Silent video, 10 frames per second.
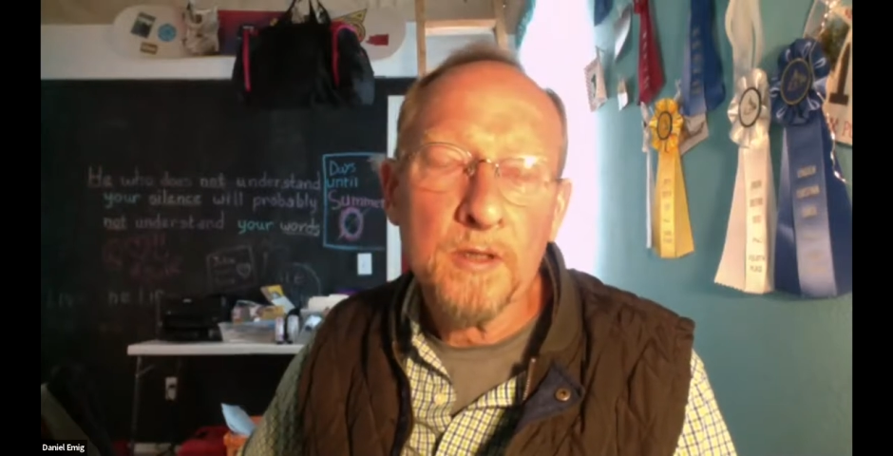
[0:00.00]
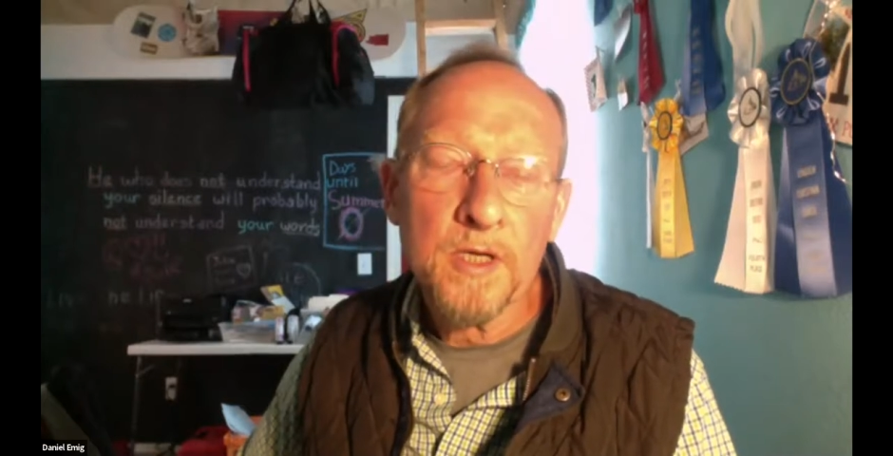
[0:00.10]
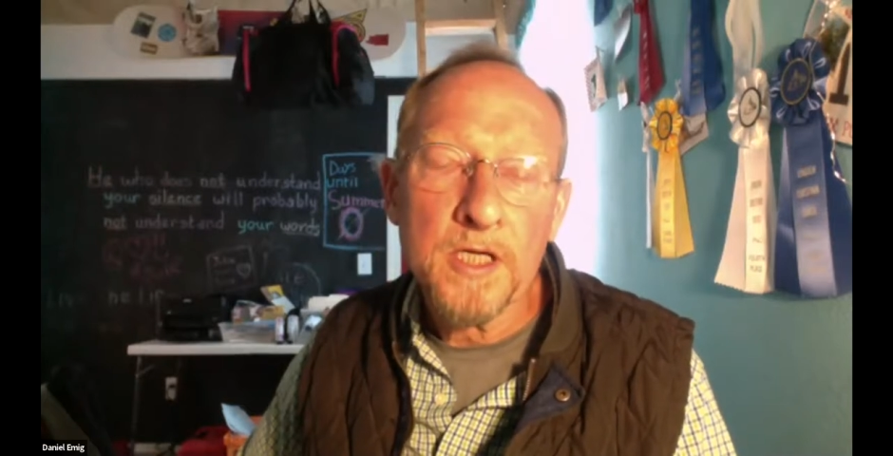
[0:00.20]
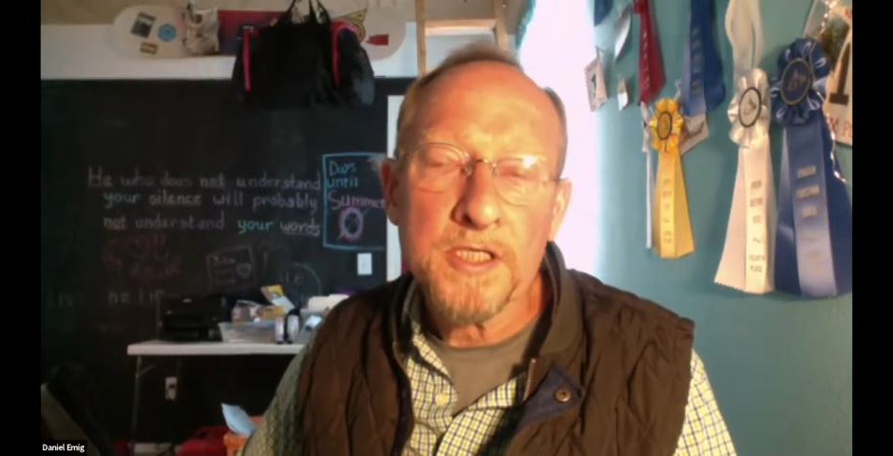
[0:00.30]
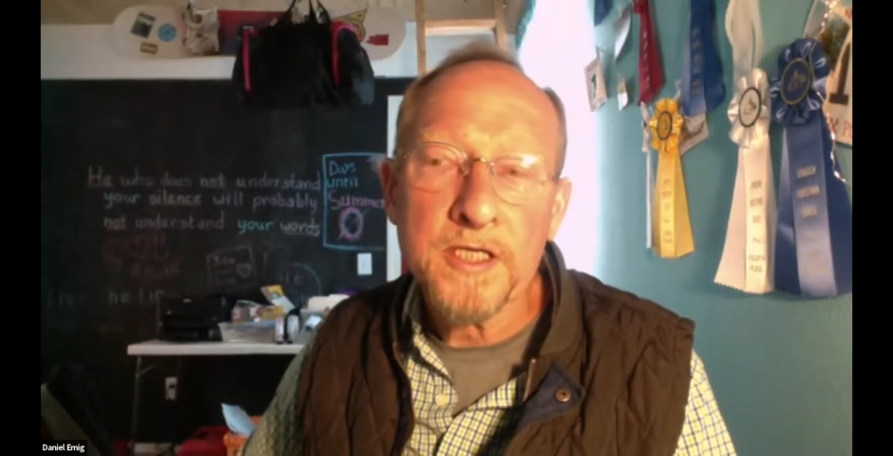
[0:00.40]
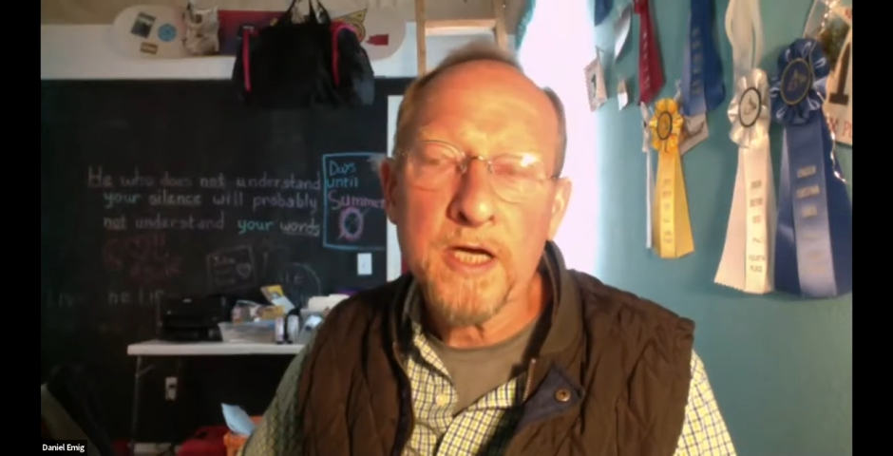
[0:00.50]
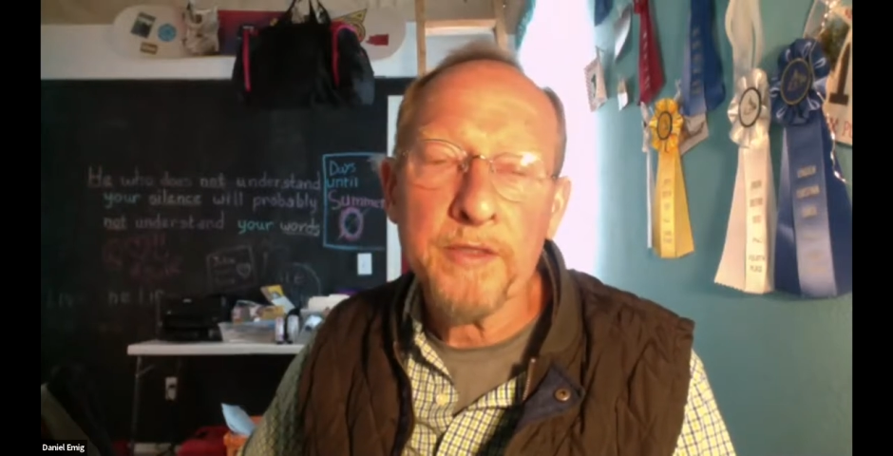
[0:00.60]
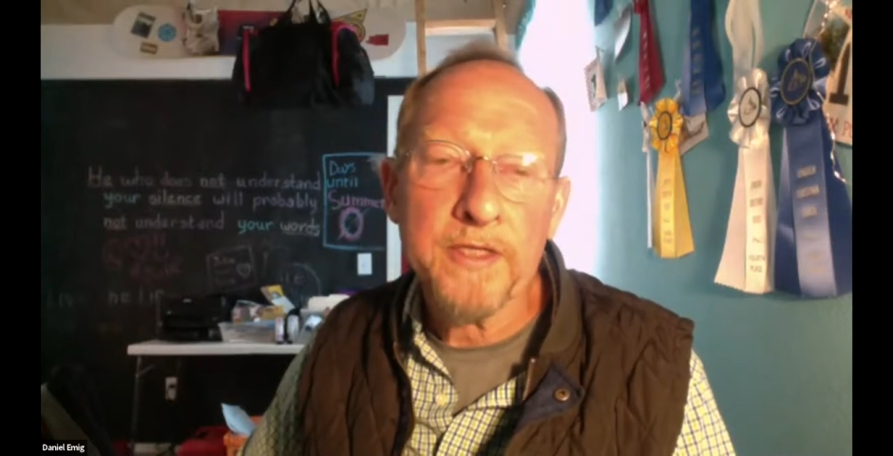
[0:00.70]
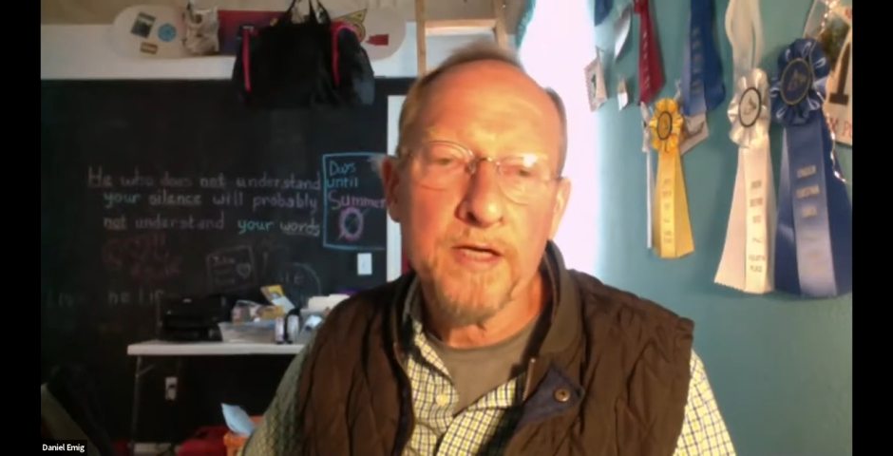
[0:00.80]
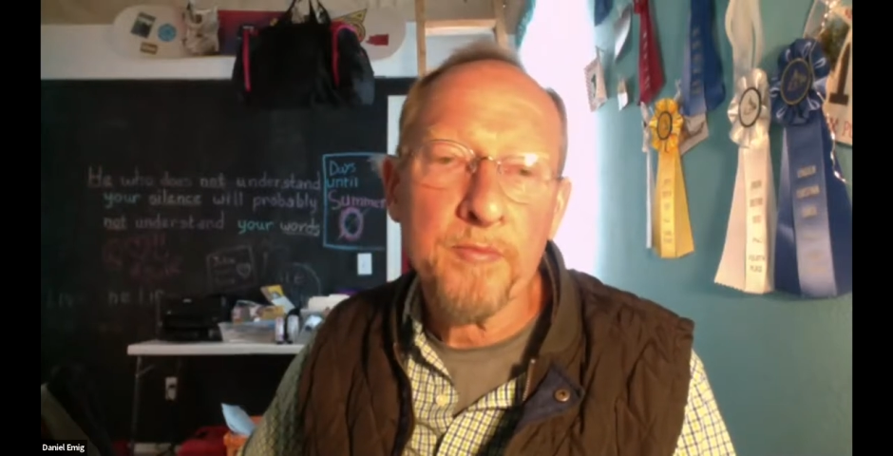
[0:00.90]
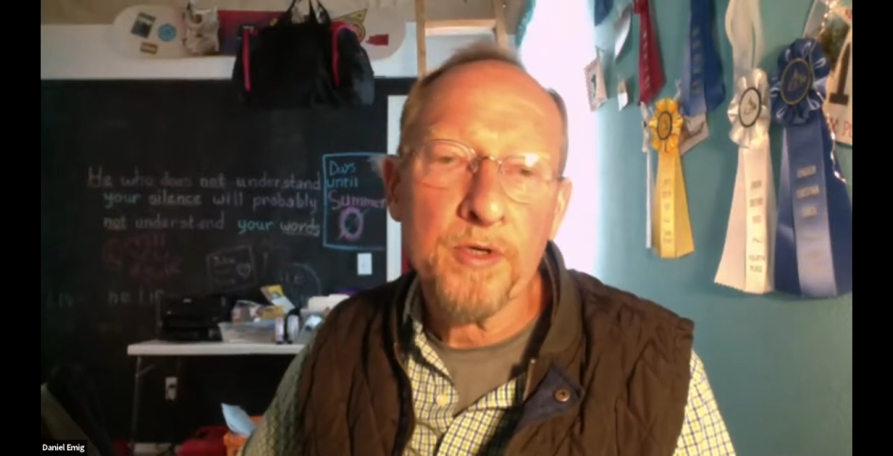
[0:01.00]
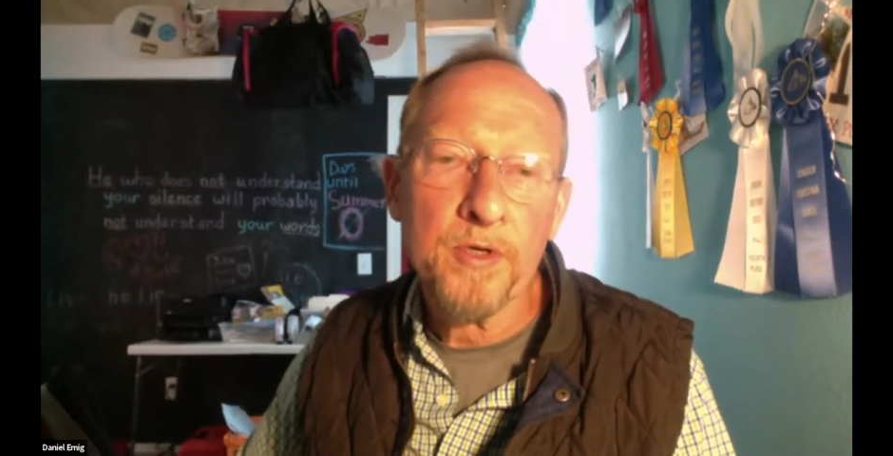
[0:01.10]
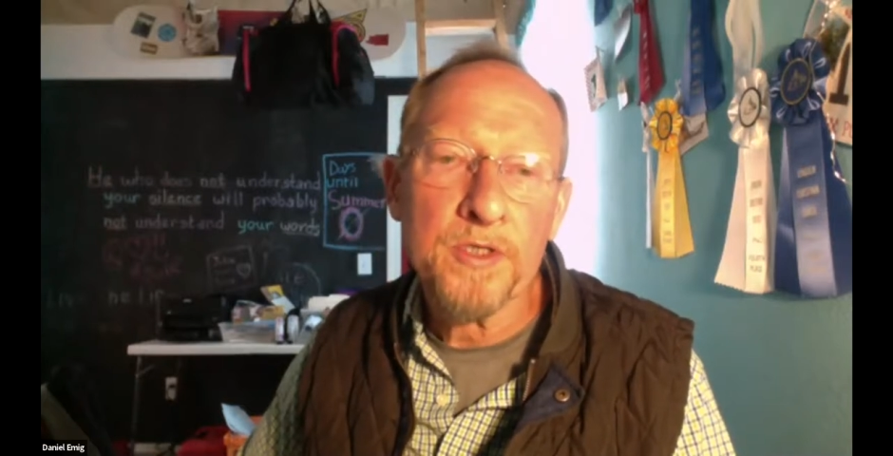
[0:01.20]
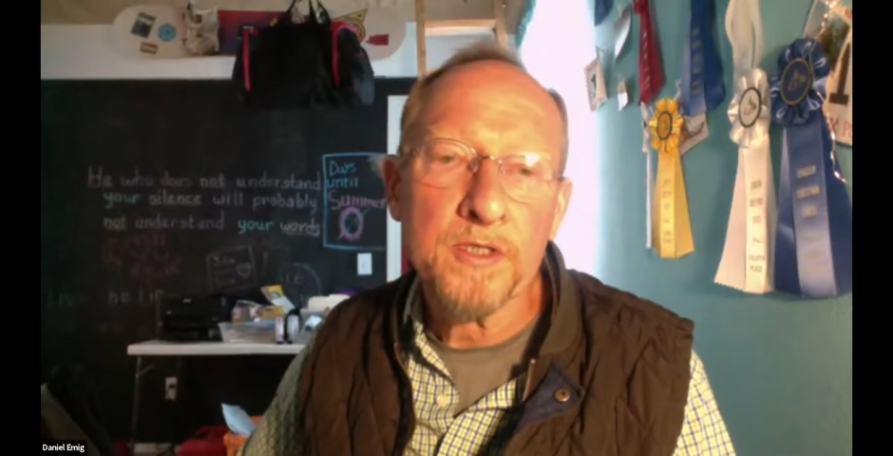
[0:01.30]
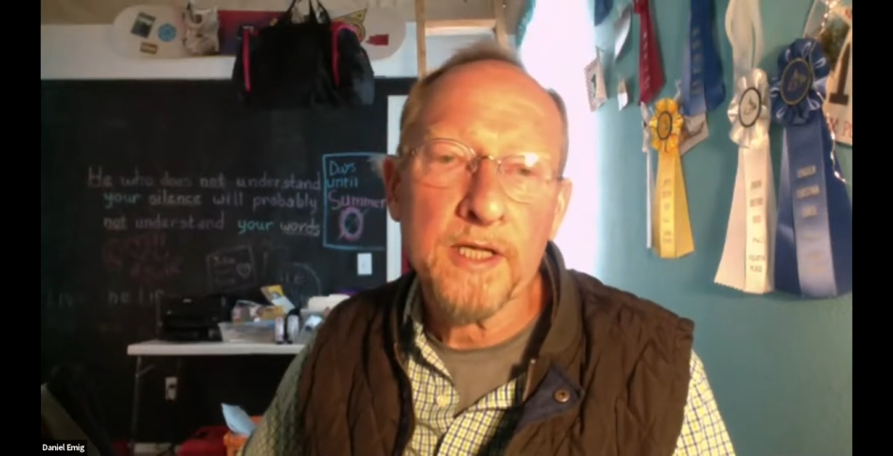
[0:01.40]
a salaried kind of
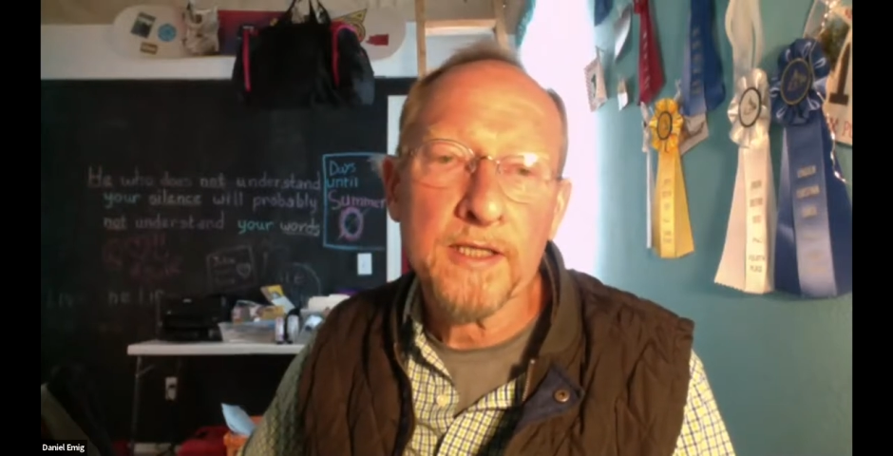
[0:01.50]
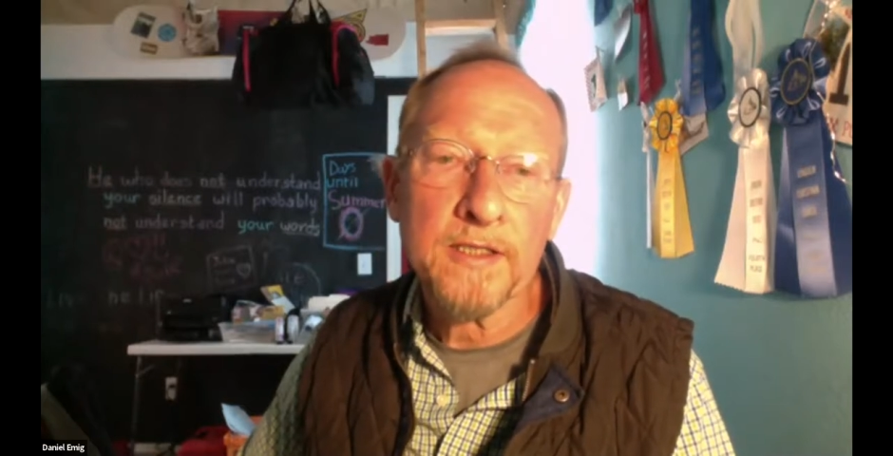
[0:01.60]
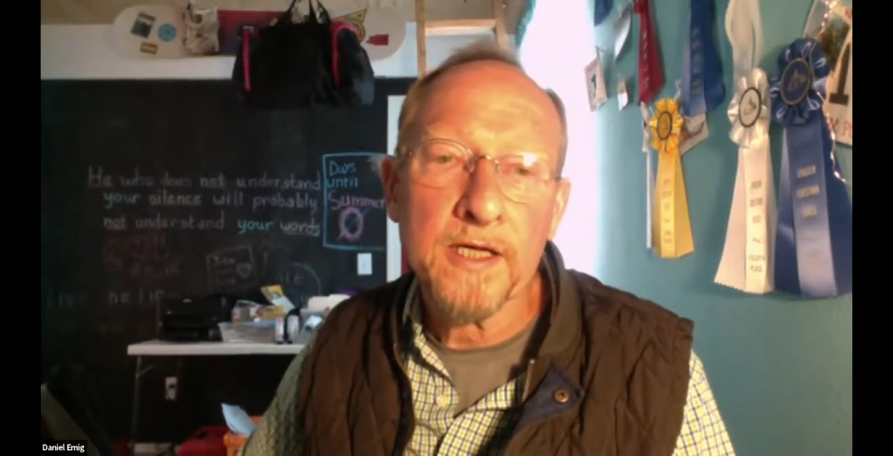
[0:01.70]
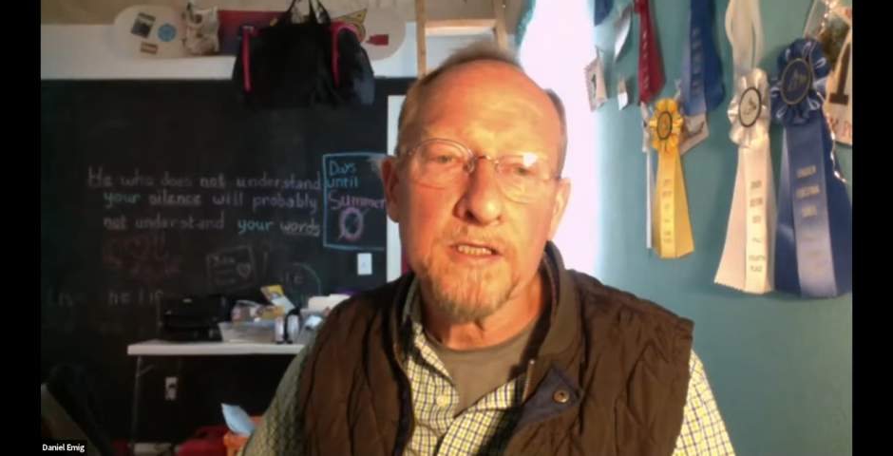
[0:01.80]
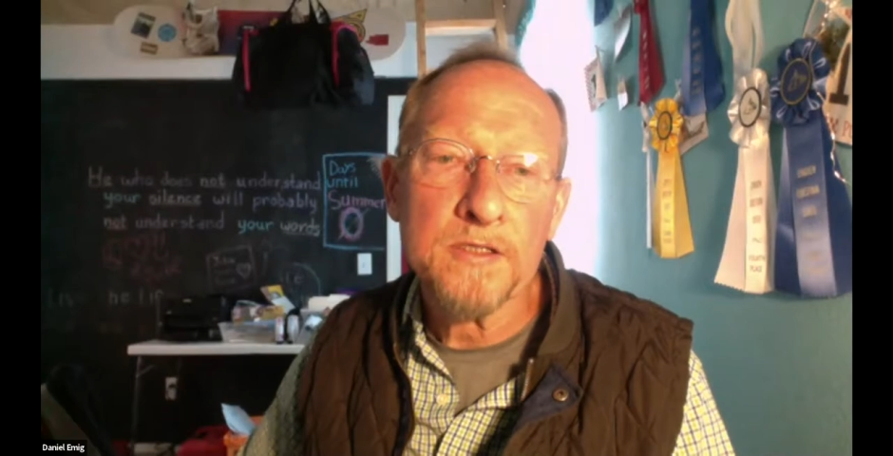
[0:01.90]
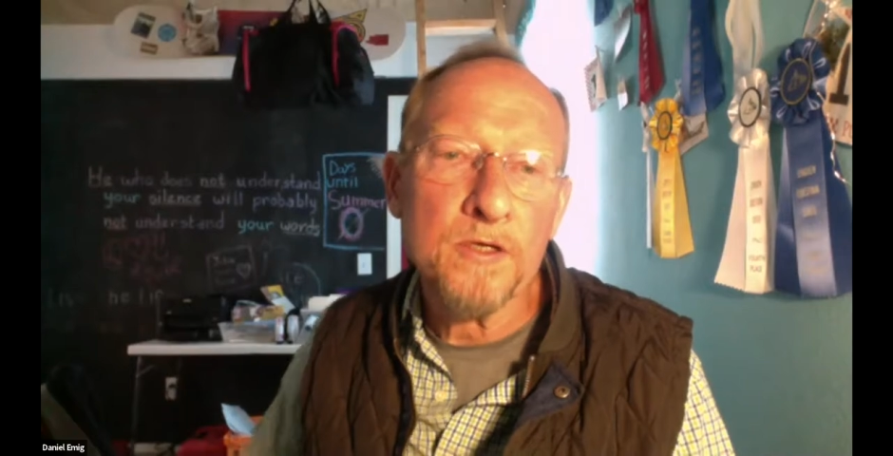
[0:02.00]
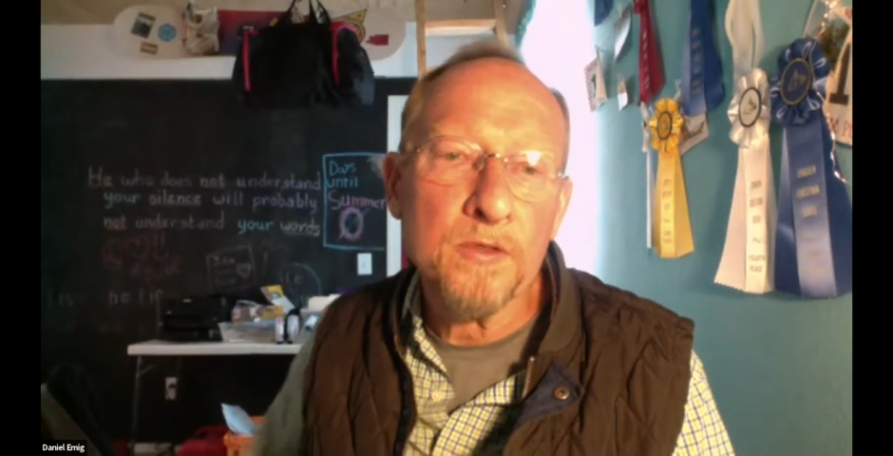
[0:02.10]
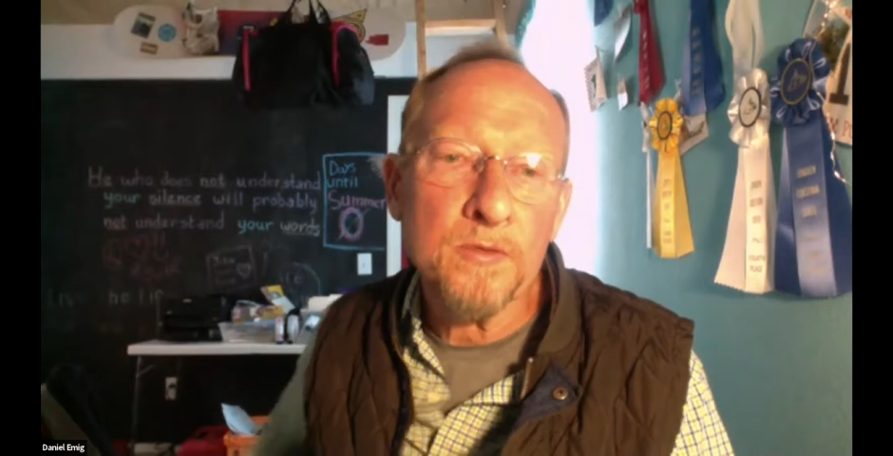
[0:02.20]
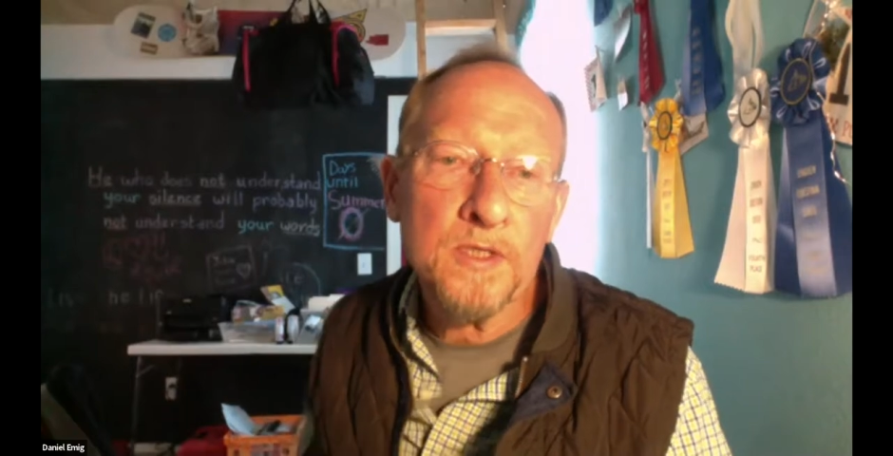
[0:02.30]
person like that. So,